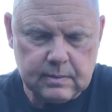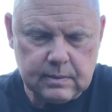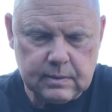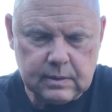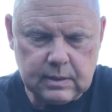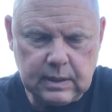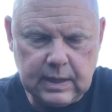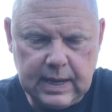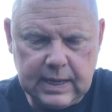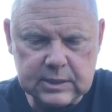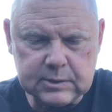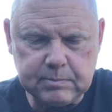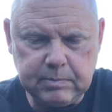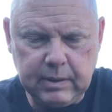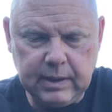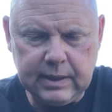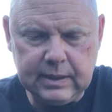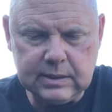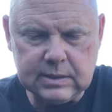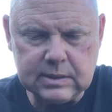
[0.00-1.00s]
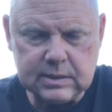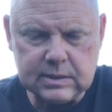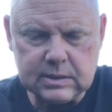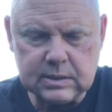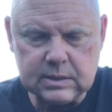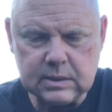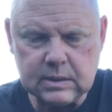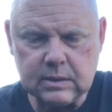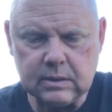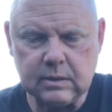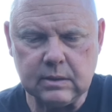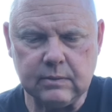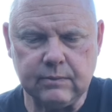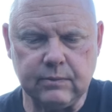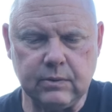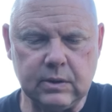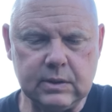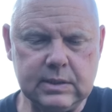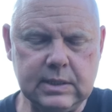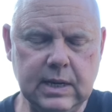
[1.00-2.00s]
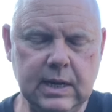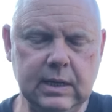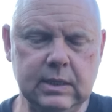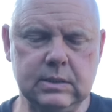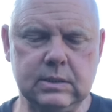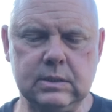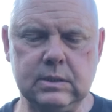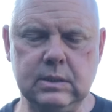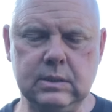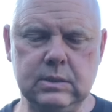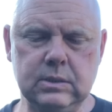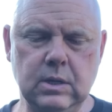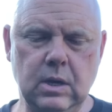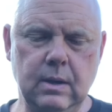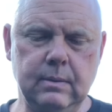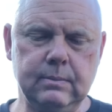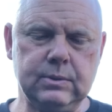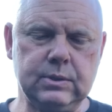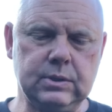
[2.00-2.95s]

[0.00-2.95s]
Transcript: The last place for a text is Psalms